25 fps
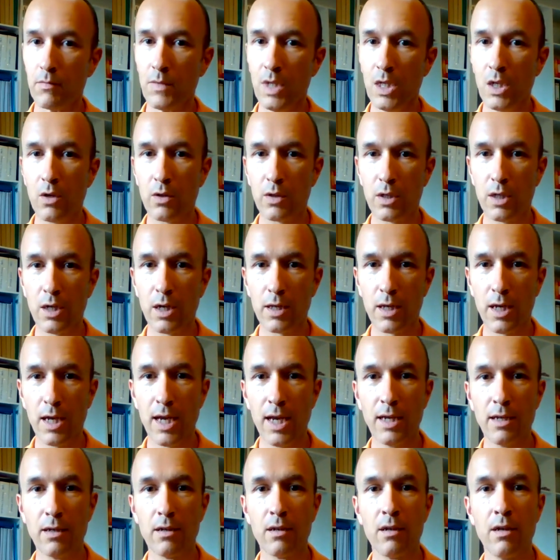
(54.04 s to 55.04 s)
On the other
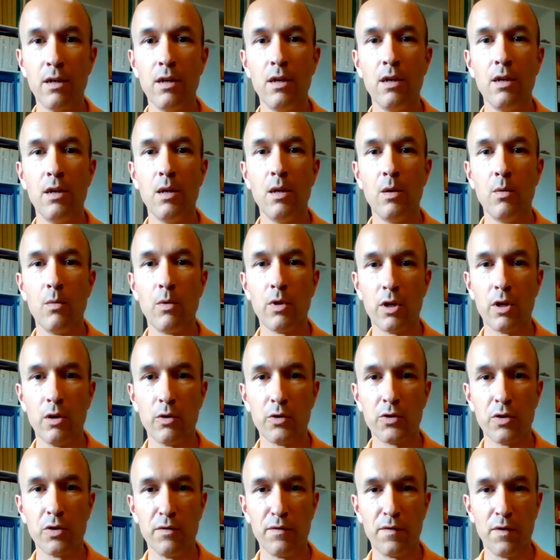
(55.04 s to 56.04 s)
hand, what I
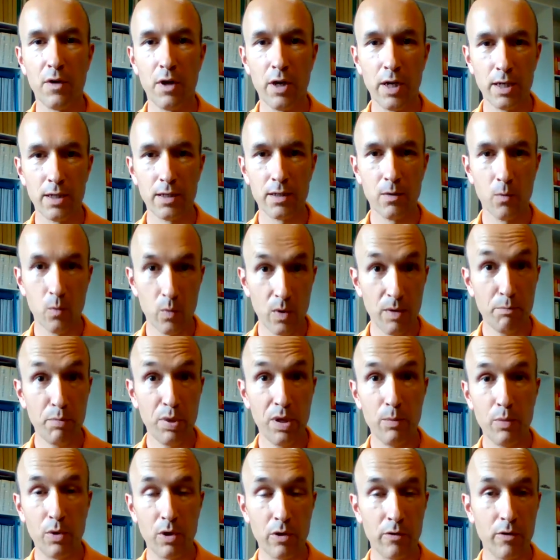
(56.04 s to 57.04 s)
also find is that when
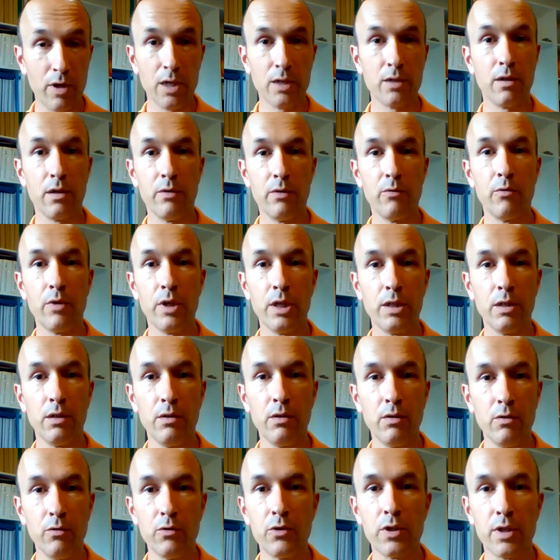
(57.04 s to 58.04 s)
people are actually ready to
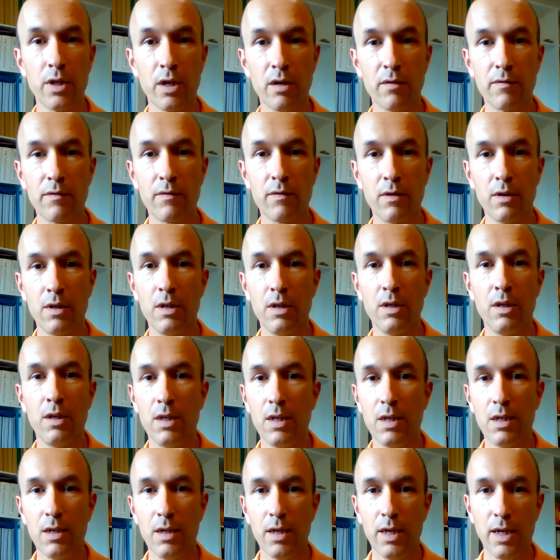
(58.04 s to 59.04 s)
do stuff,
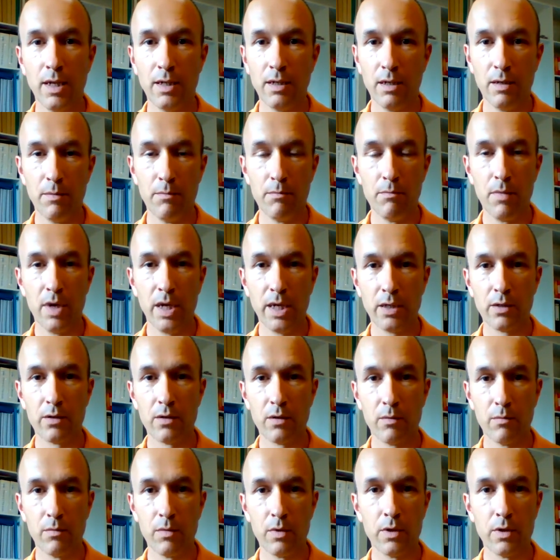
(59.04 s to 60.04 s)
and, and make
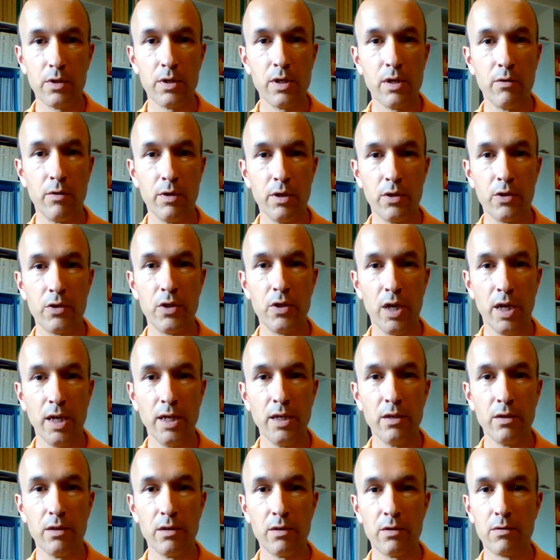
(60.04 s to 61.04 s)
some uh, serious
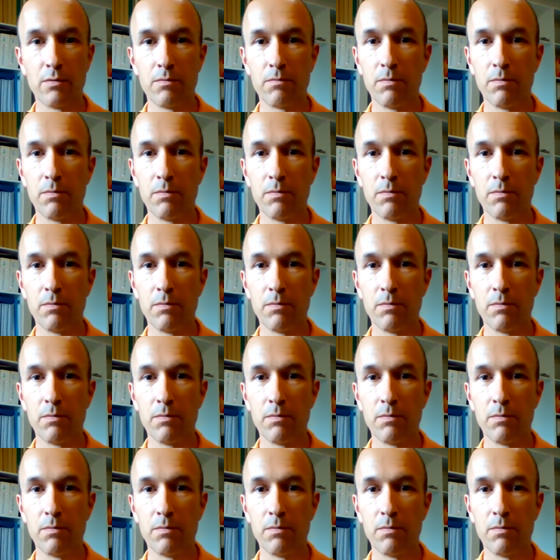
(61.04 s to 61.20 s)
changes,